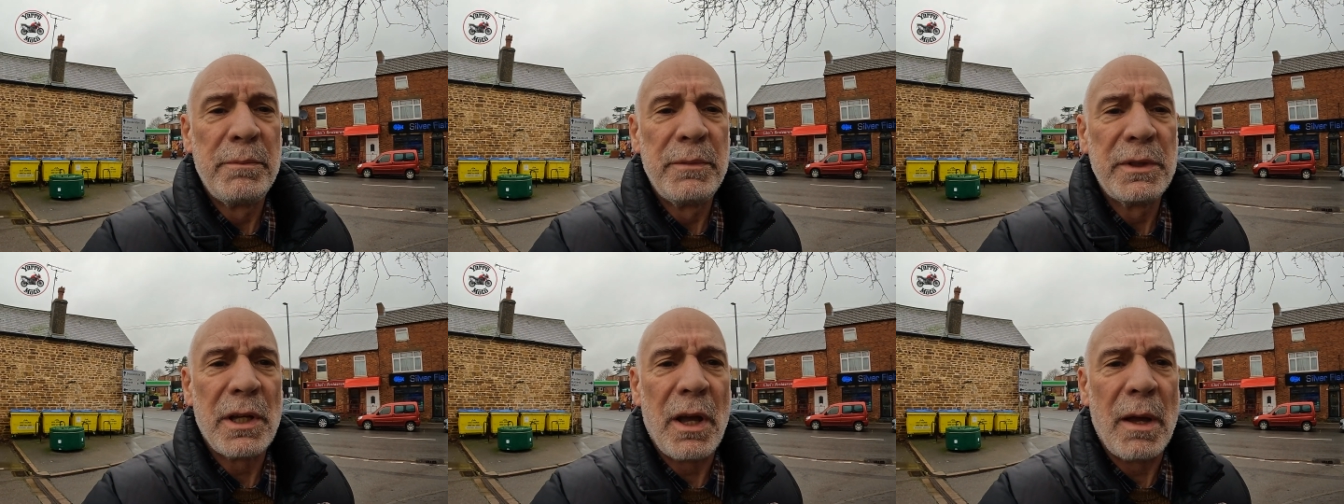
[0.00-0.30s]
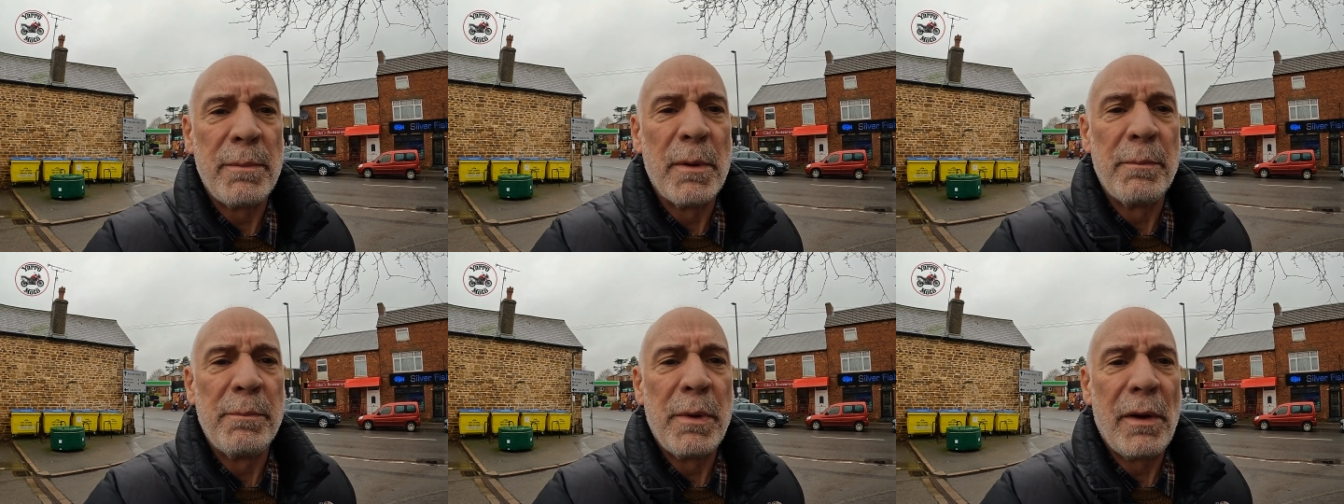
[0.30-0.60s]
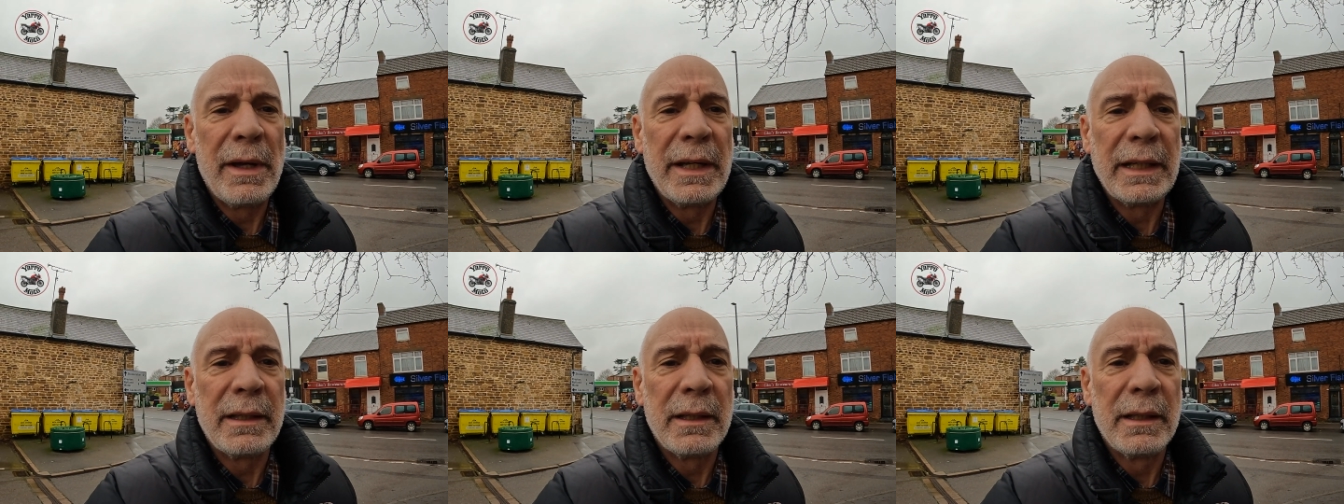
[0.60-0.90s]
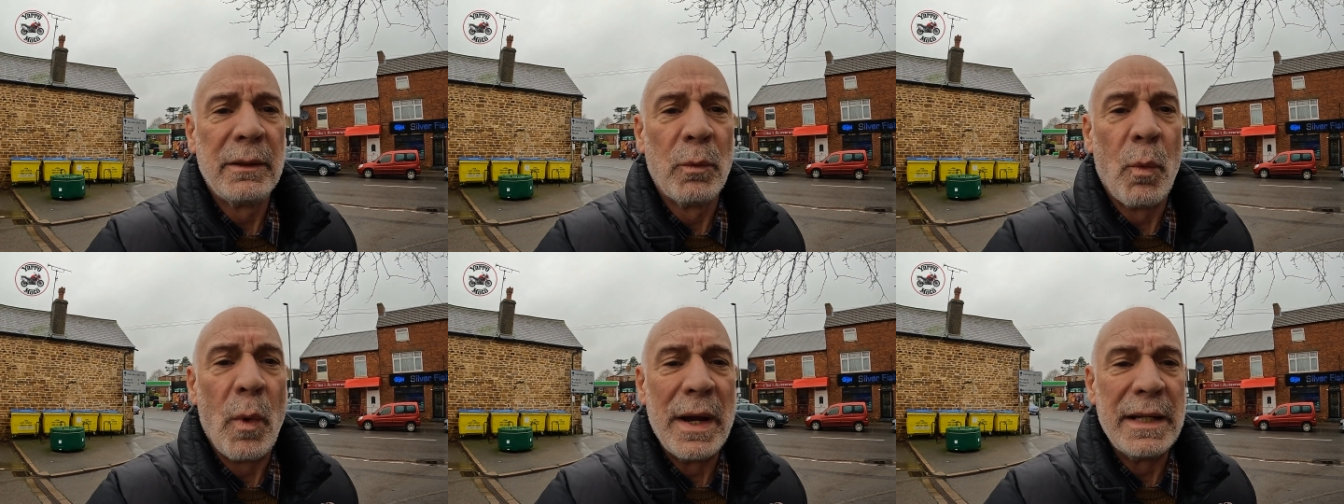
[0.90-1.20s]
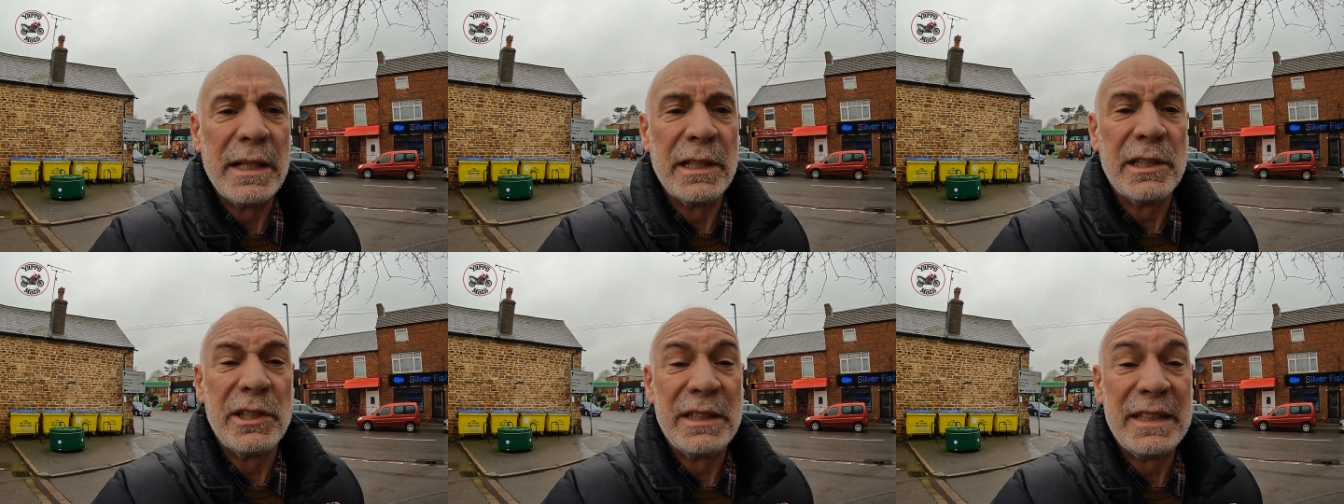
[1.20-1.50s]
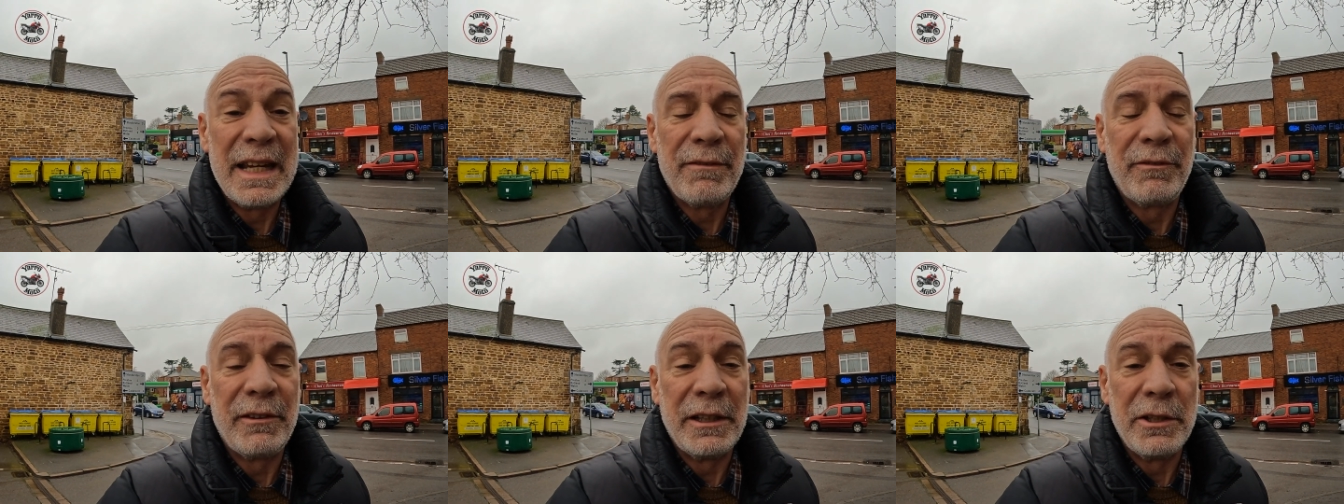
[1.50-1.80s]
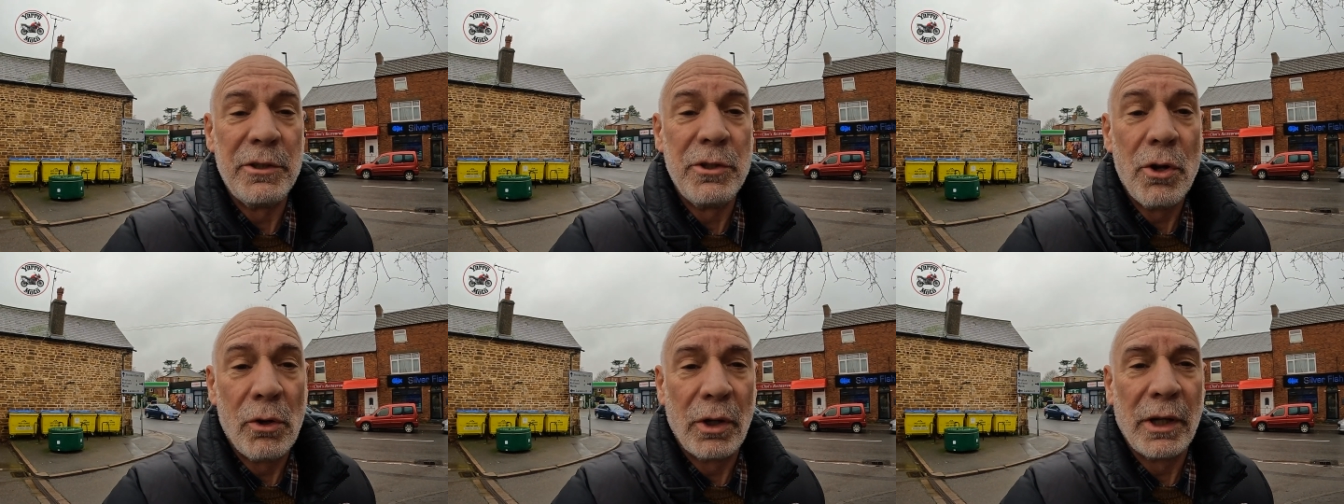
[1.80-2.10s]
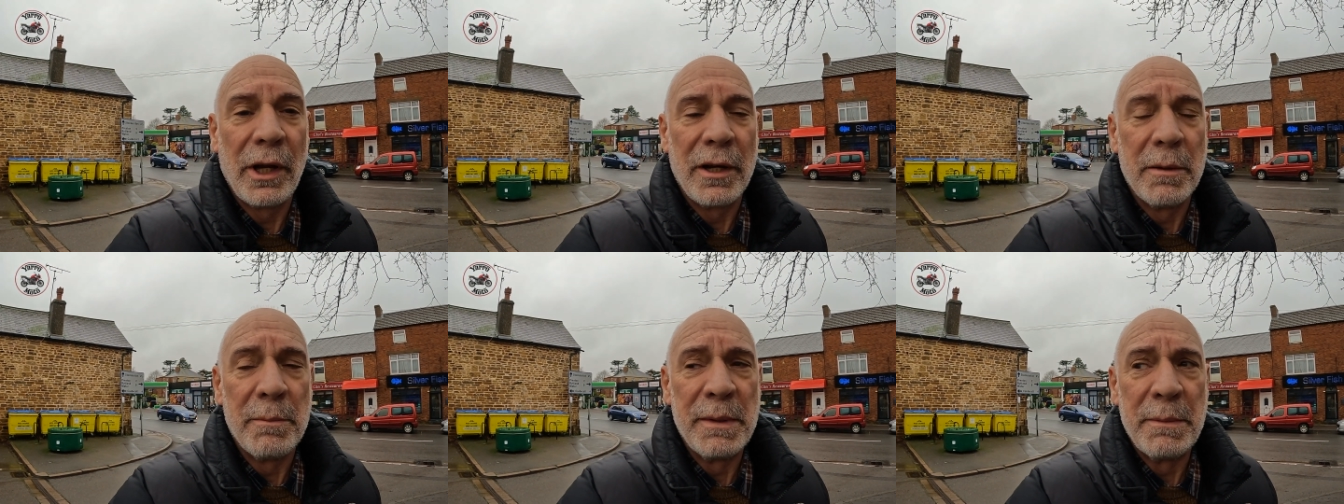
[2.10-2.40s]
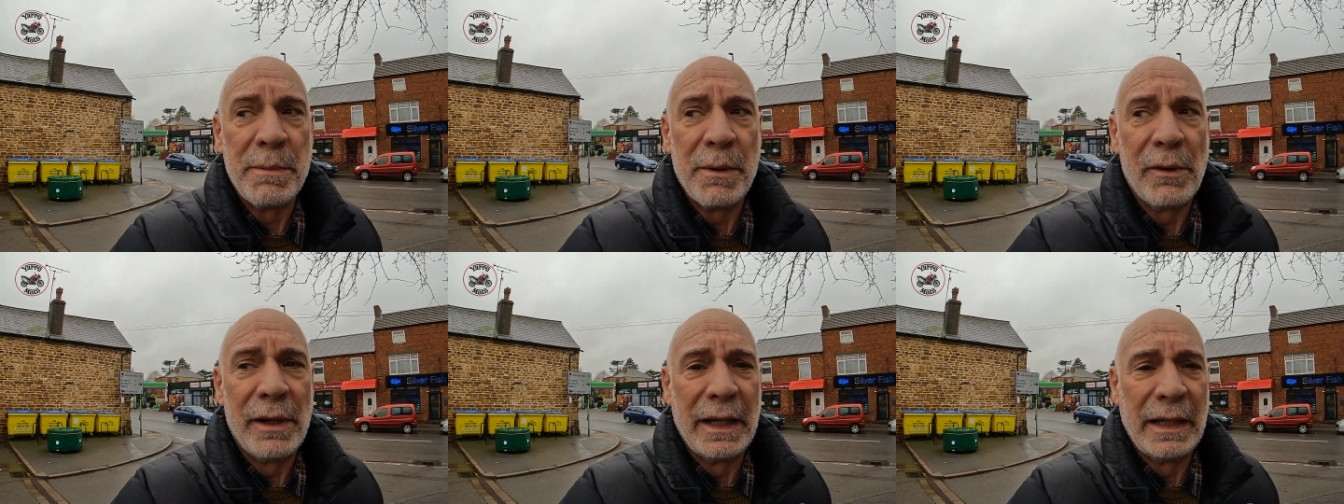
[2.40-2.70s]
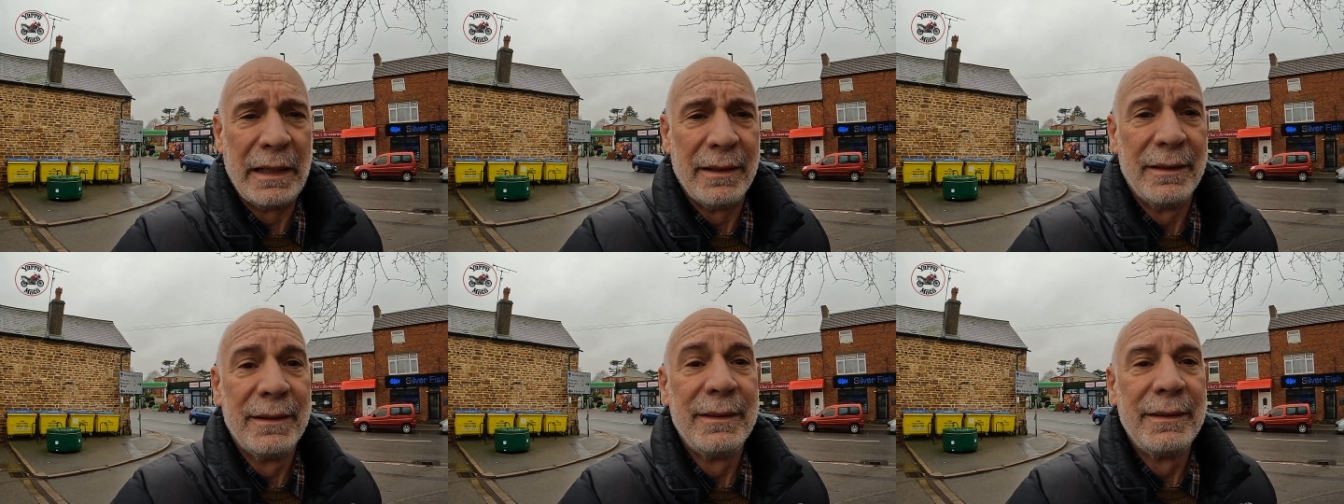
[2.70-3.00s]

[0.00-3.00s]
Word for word: type of bike Wayne is definitely not going to be buying.